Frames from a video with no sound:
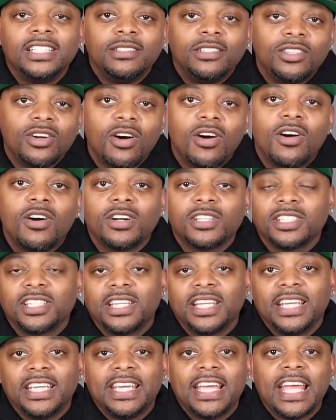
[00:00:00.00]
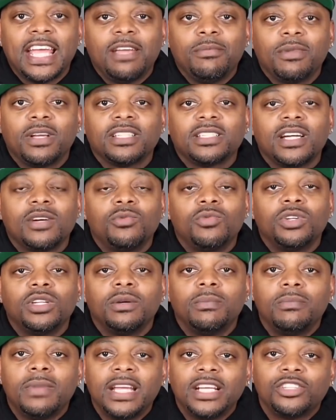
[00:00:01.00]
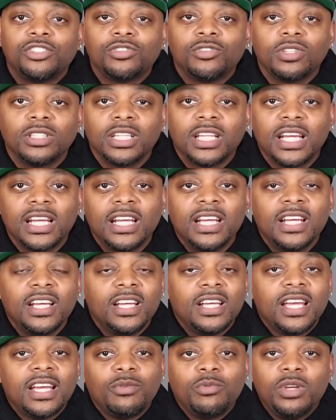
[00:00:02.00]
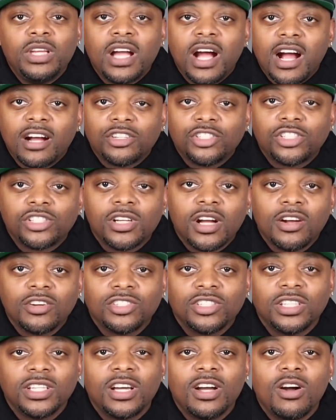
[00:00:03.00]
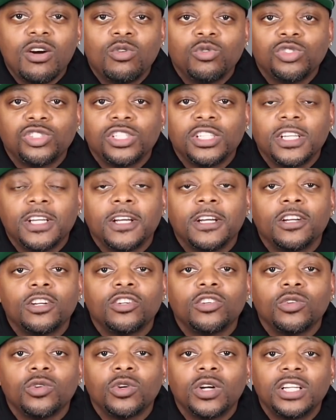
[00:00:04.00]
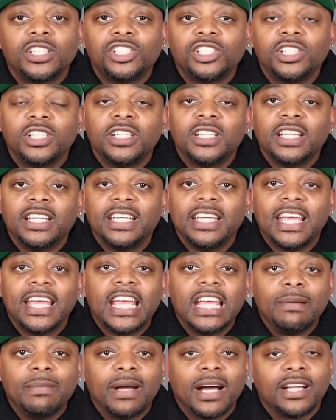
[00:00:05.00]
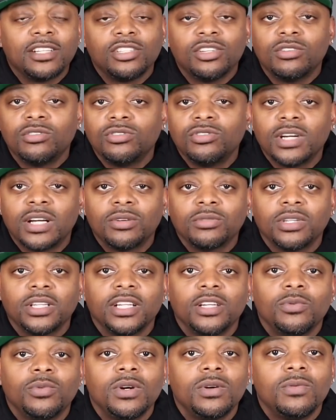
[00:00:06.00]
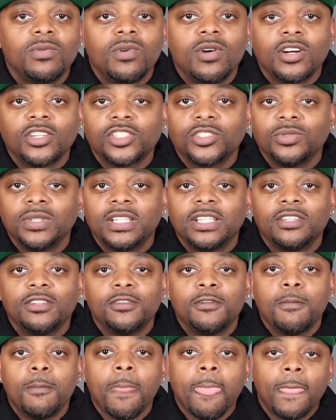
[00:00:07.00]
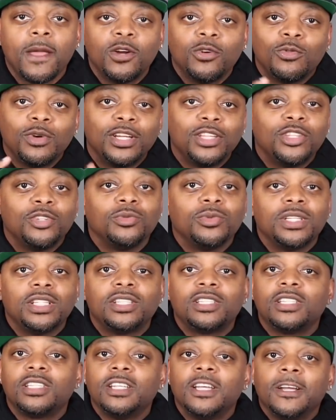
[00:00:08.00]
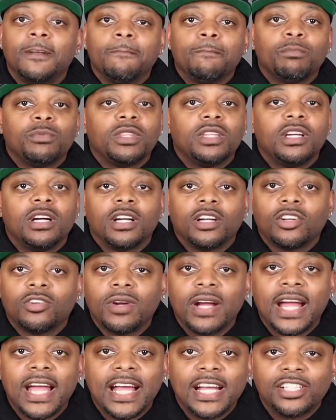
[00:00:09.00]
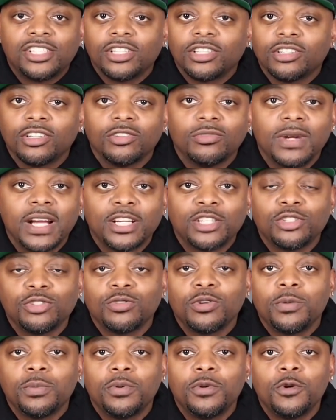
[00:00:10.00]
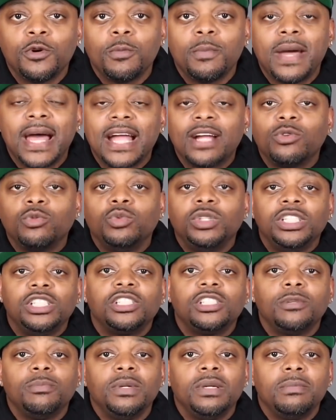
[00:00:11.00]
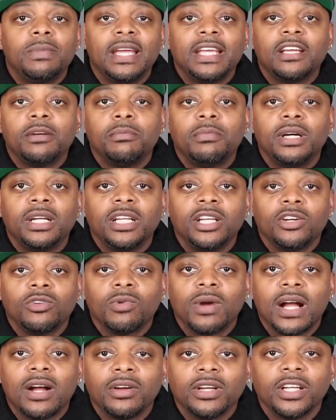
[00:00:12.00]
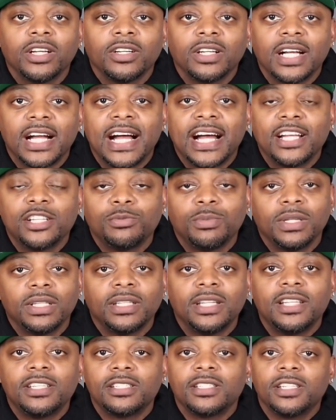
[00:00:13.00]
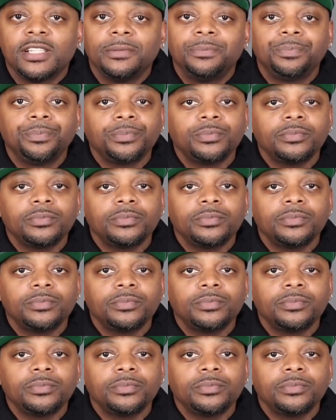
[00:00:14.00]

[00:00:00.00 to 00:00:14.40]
dogs in the game, because I want to make sure that we are sharks in the ocean crushing the game. I told you, I don't care what Wall Street do, whether it's a crash, a correction, or a pullback, we should be making money around here, guys. But listen,